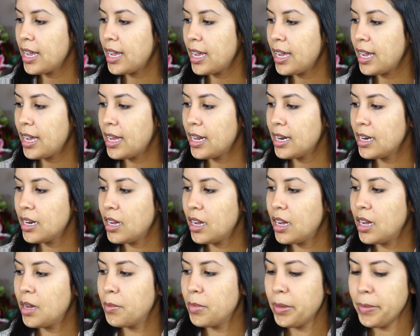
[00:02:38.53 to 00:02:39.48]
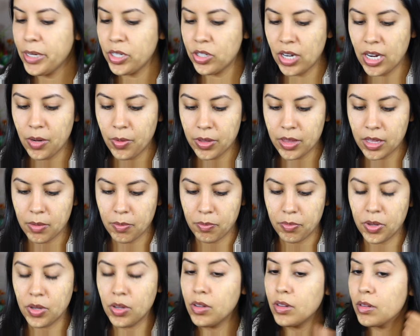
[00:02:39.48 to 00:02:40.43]
And let me try it
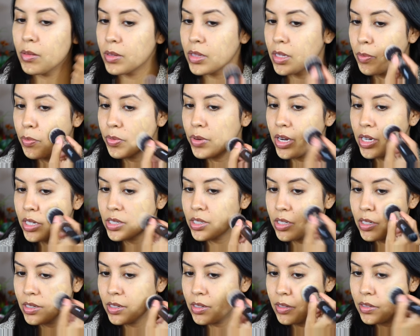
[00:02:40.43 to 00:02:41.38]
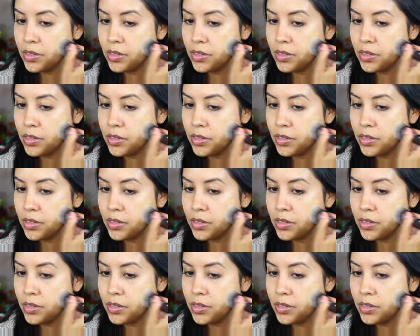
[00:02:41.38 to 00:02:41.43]
with the brush.